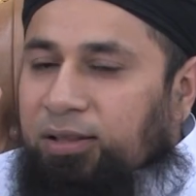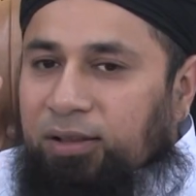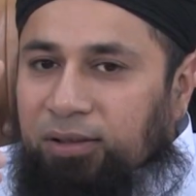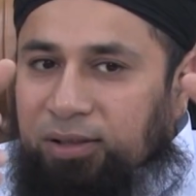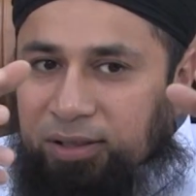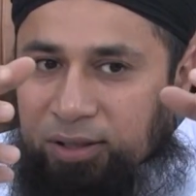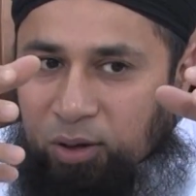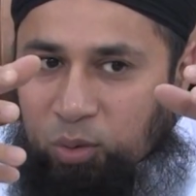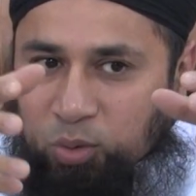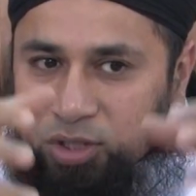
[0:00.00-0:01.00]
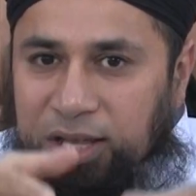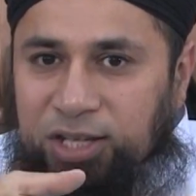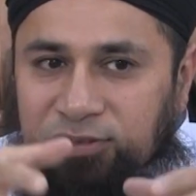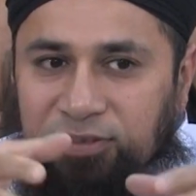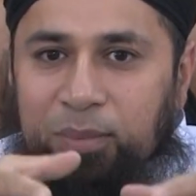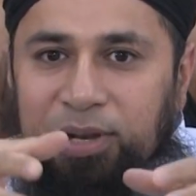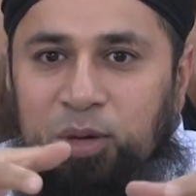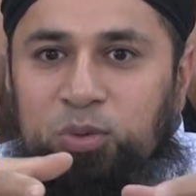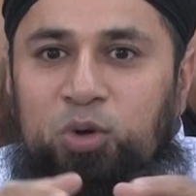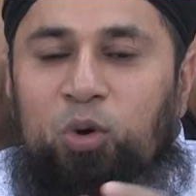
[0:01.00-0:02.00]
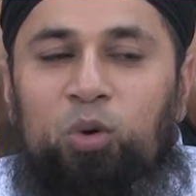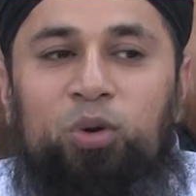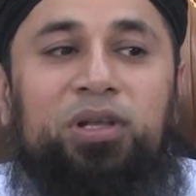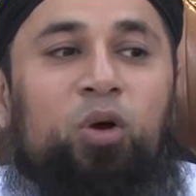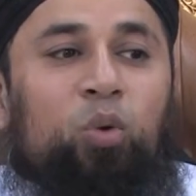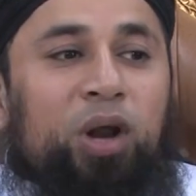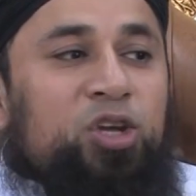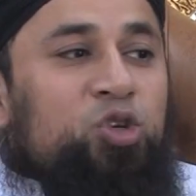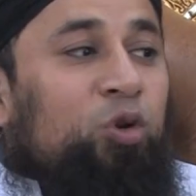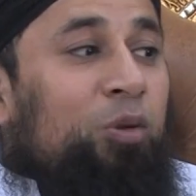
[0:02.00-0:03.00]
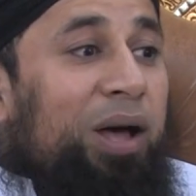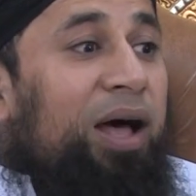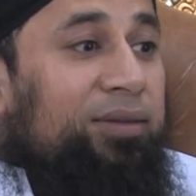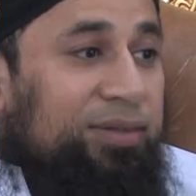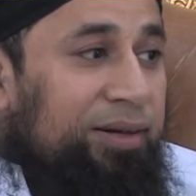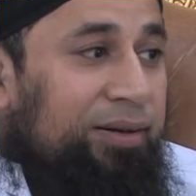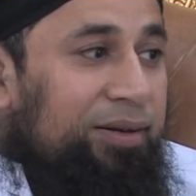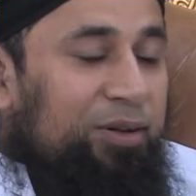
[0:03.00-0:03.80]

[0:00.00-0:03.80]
The Qusay's family was called Quraysh al-Batin,